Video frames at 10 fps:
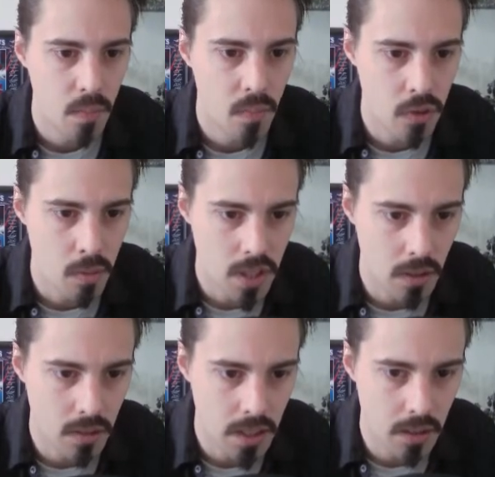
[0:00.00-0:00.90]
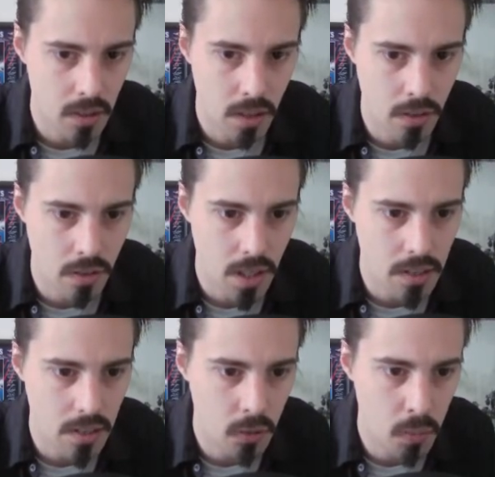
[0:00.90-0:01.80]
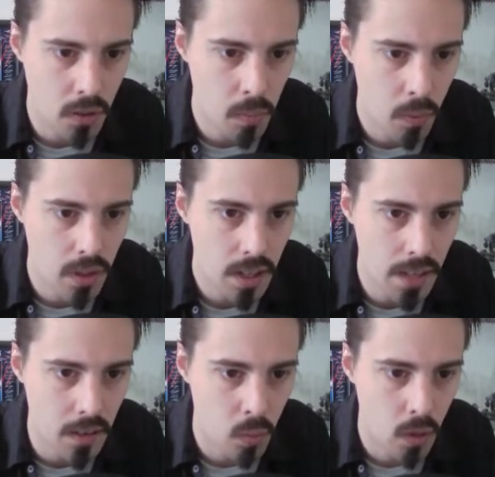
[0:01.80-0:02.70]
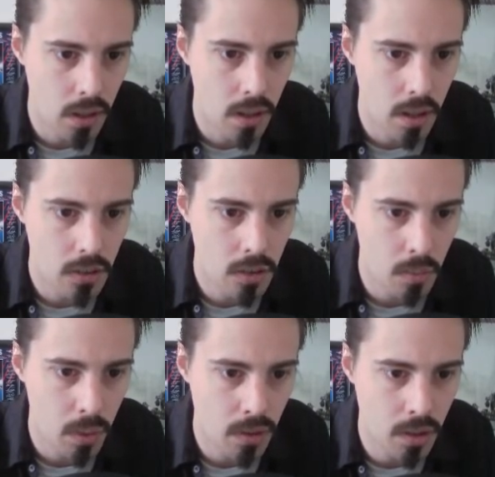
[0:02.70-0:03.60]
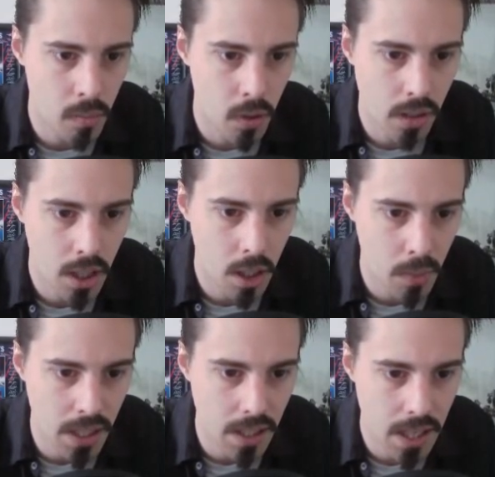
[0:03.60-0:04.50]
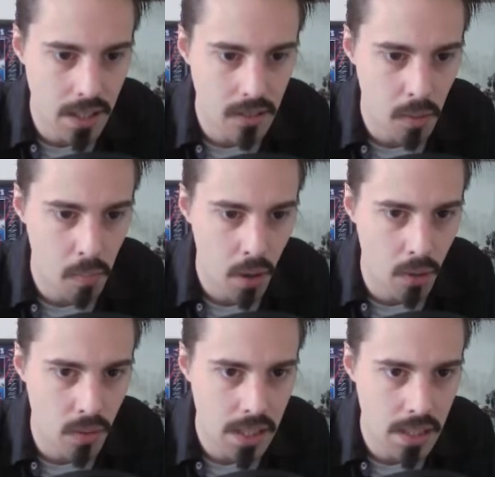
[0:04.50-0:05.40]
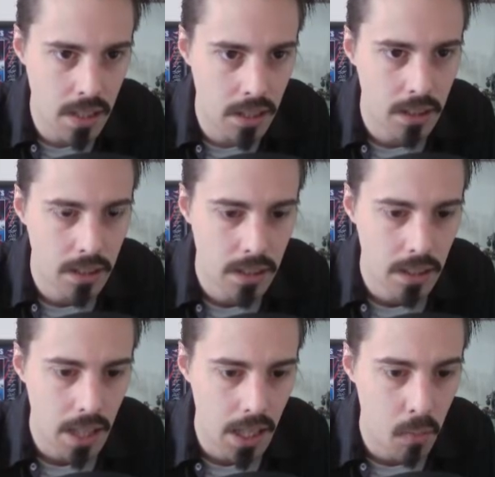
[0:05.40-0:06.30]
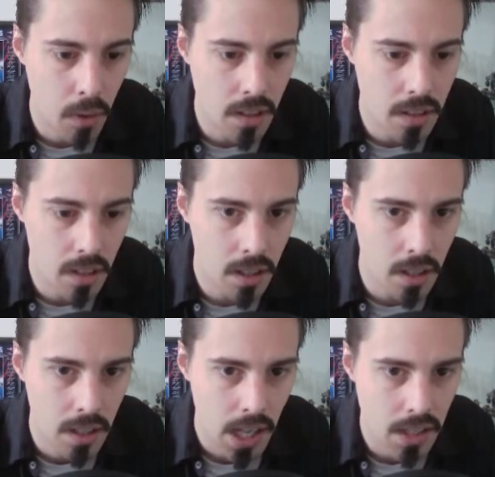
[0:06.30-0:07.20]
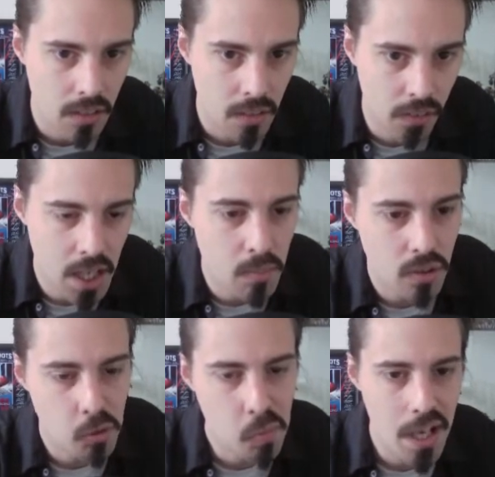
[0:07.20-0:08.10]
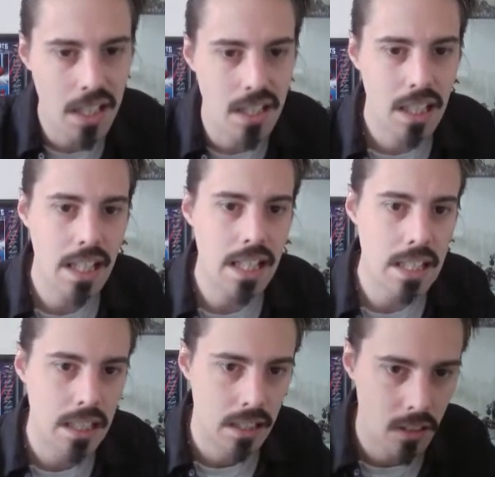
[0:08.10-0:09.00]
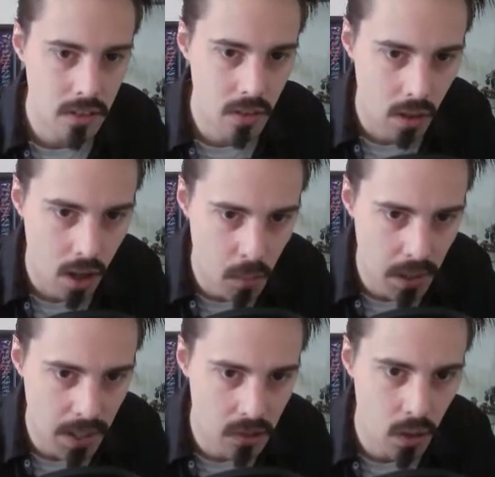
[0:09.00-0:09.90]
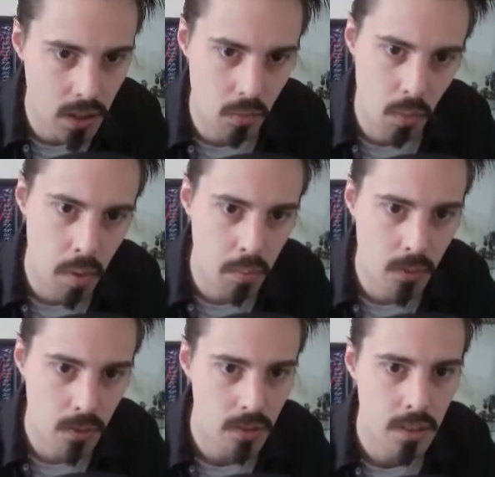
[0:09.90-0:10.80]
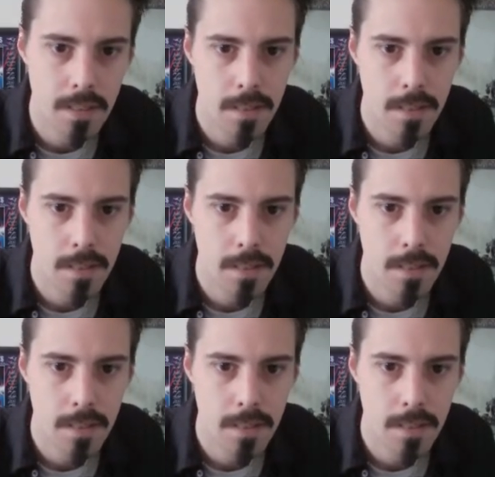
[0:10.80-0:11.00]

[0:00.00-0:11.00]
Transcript: Shroomish goes down, 180 experience points, and there's one last Pokemon coming in. It's a Ponyta, and Ponyta, as the flames on its back indicate, does not like being squirted with bubbles.